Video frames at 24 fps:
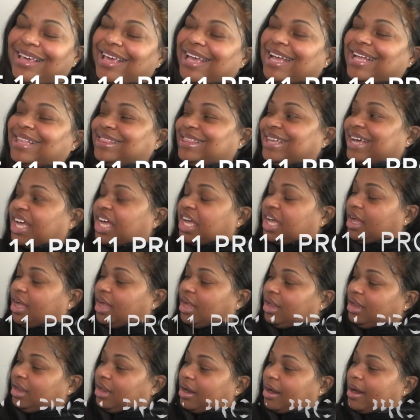and the
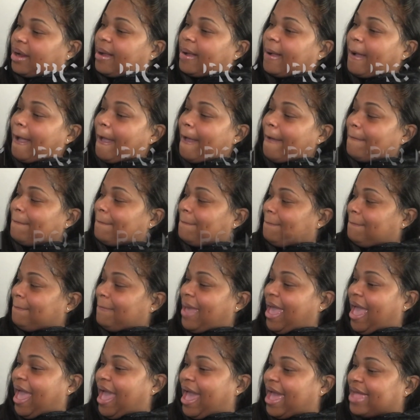color
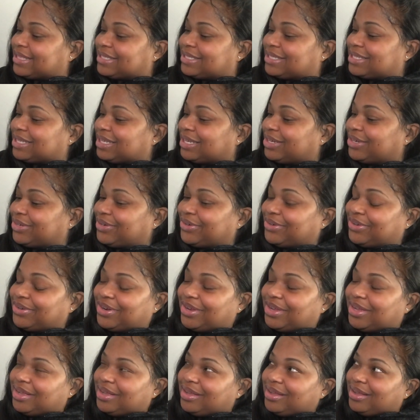matte
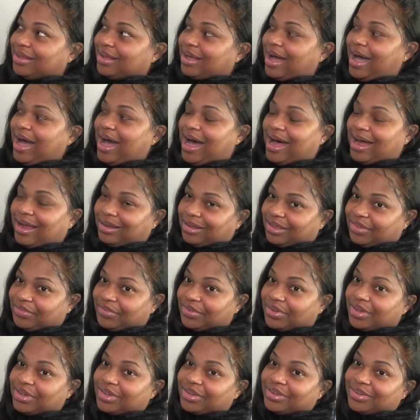olive
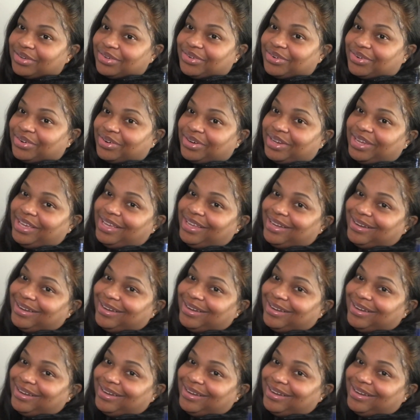green,